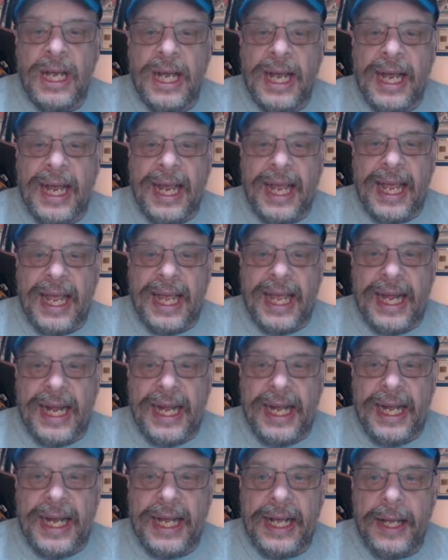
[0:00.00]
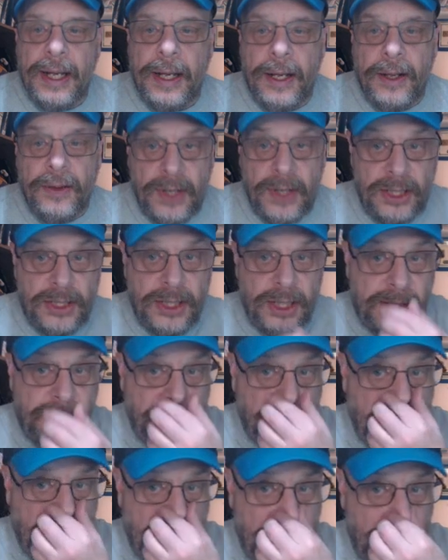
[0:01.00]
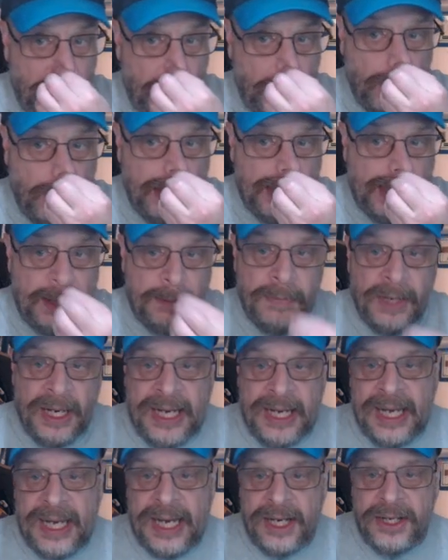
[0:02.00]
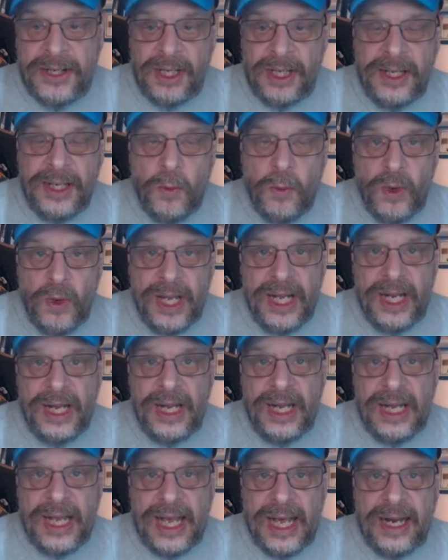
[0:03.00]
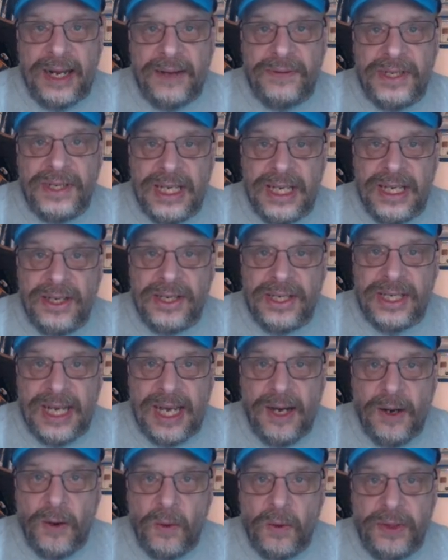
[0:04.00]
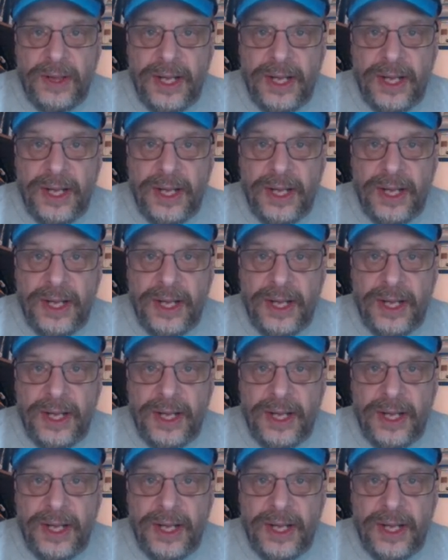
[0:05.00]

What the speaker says: and they just might do it. They might actually win the NFC South.